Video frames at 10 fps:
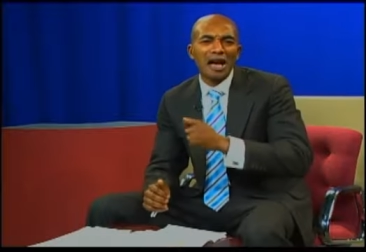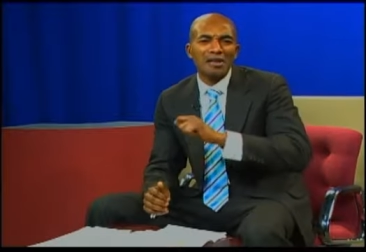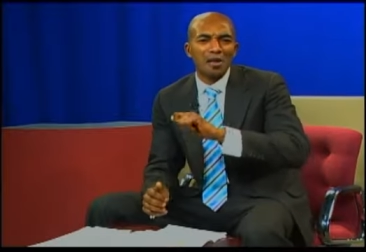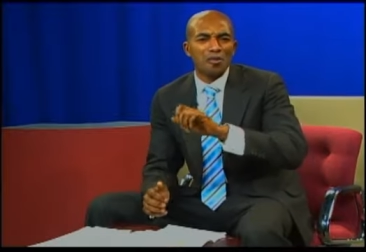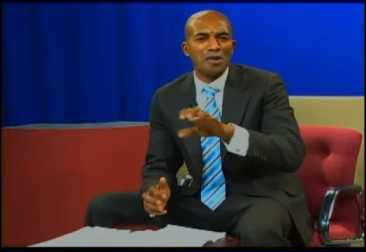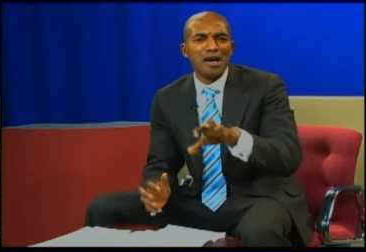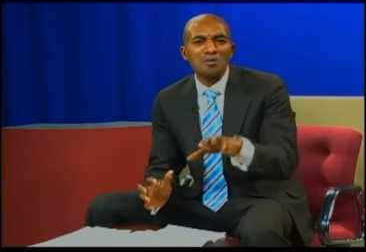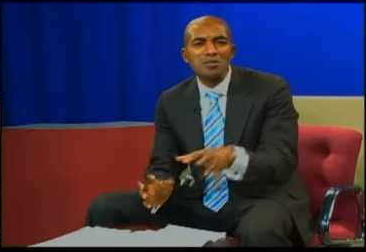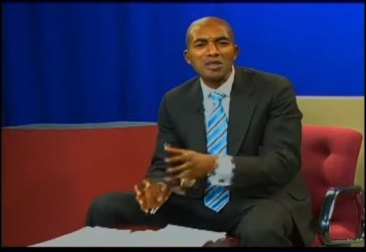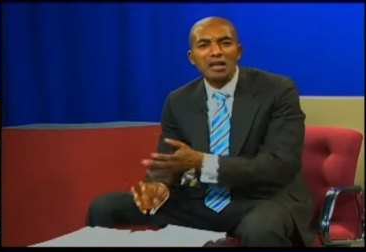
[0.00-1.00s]
and the
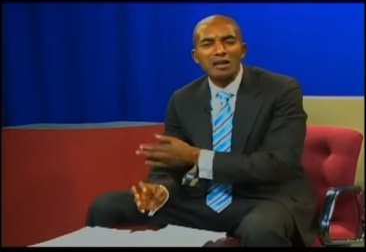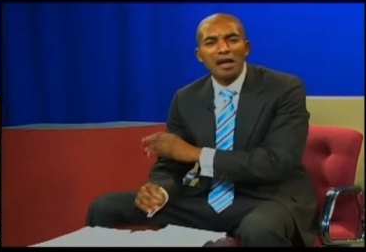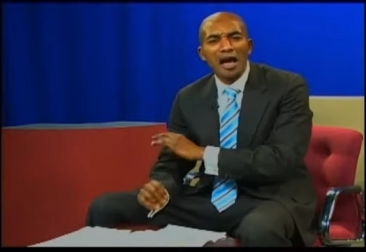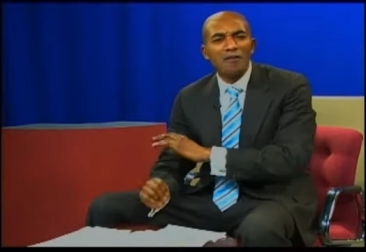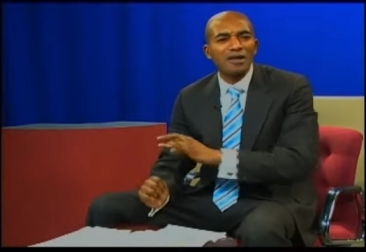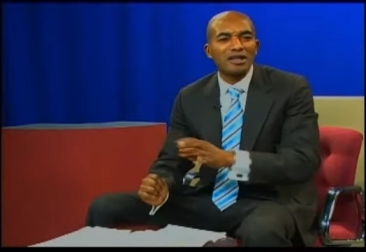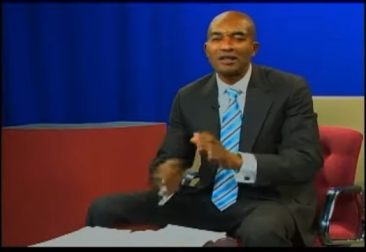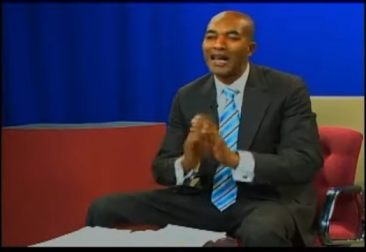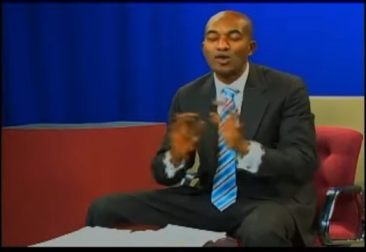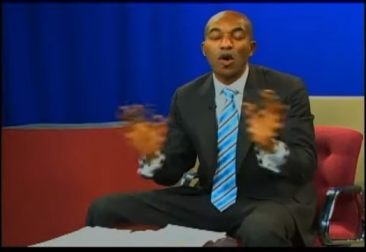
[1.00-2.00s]
rims and everything.
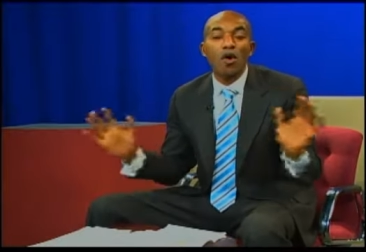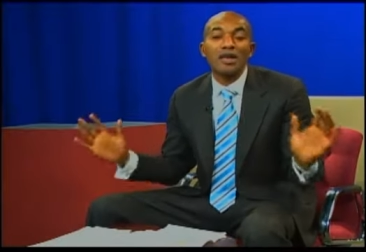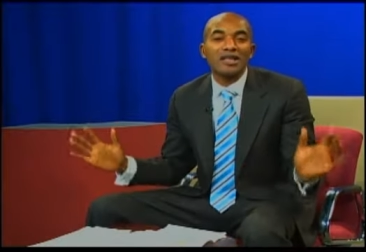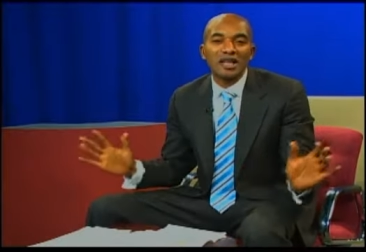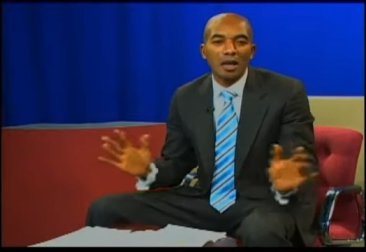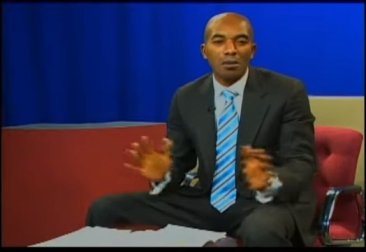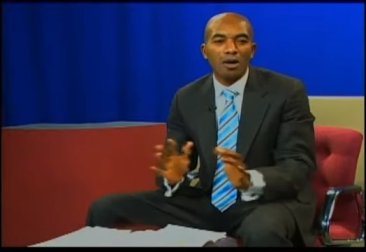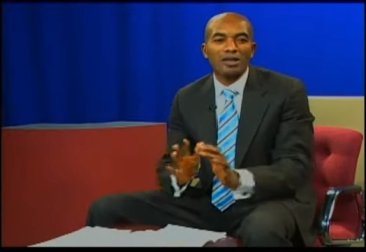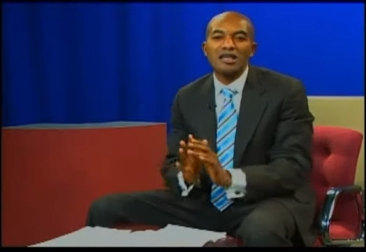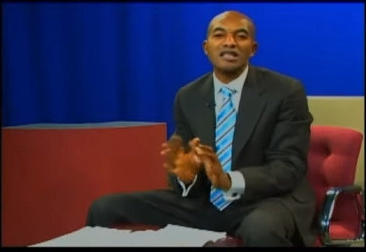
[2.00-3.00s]
That's all they think
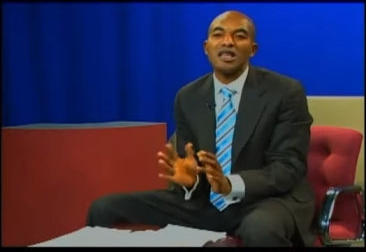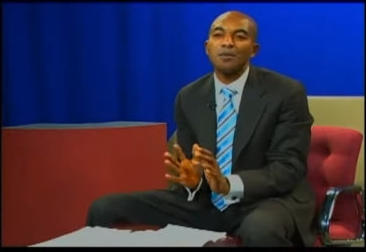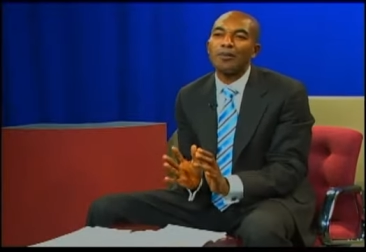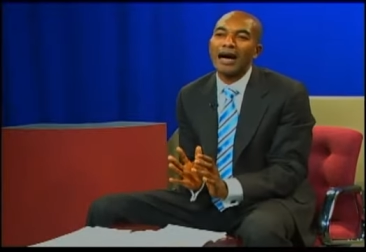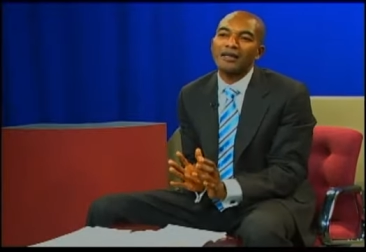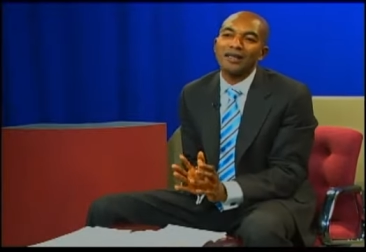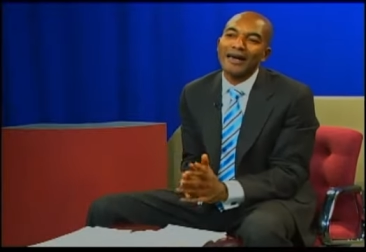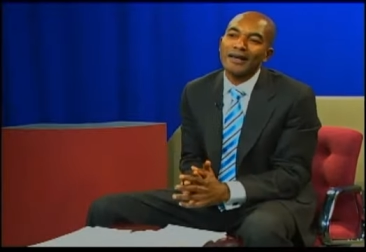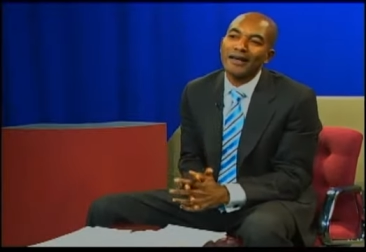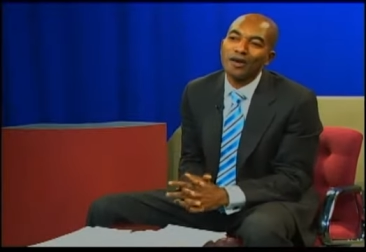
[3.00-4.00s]
about. They sleep at
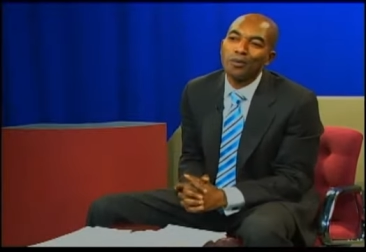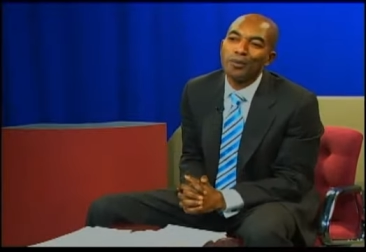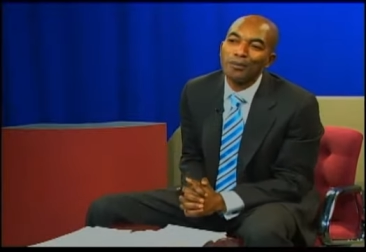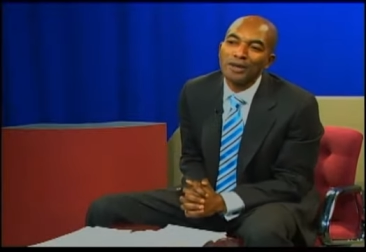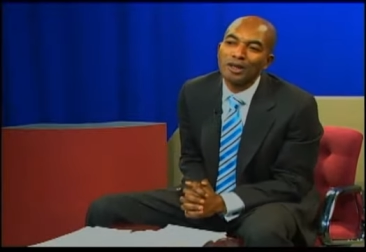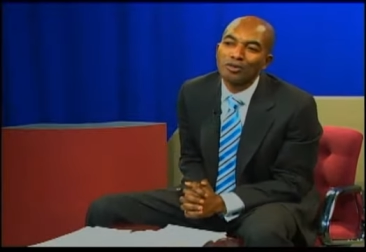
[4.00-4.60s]
night and they will peep in the,